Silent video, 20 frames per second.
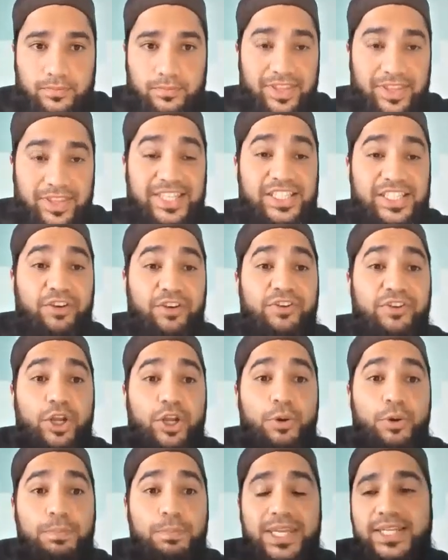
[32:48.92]
There's different
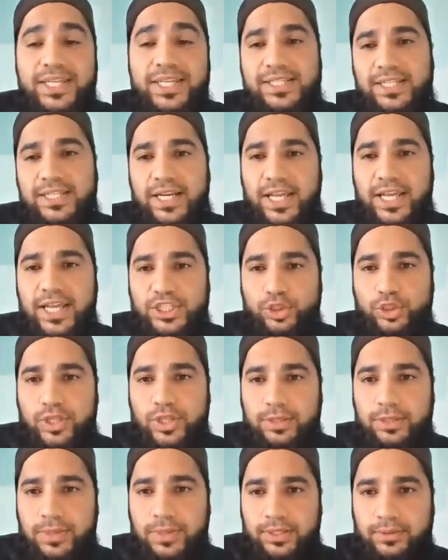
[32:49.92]
opinions in relation to
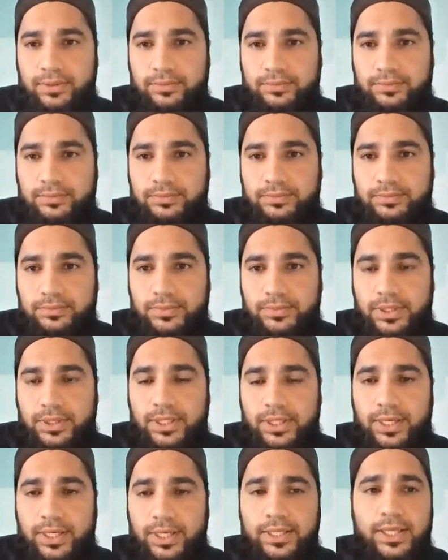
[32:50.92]
that matter,
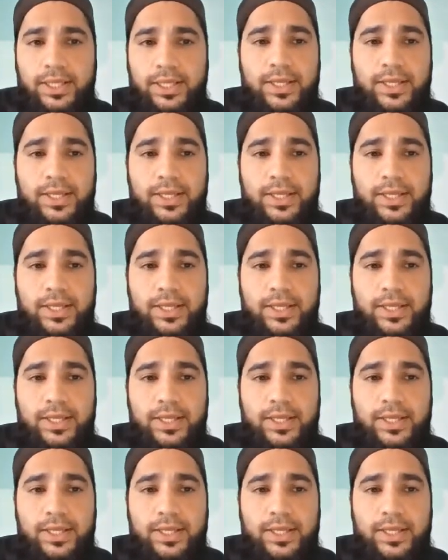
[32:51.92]
right?